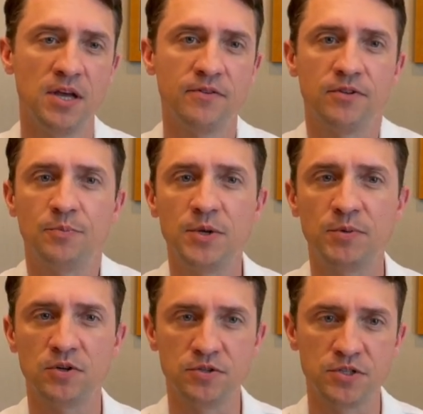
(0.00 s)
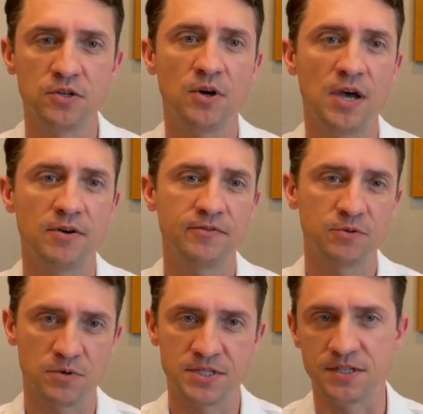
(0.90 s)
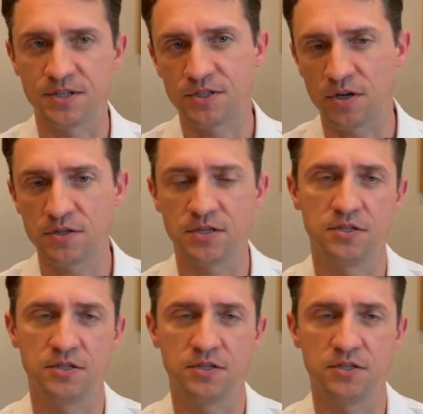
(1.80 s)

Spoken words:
For the people who do, however, once it starts,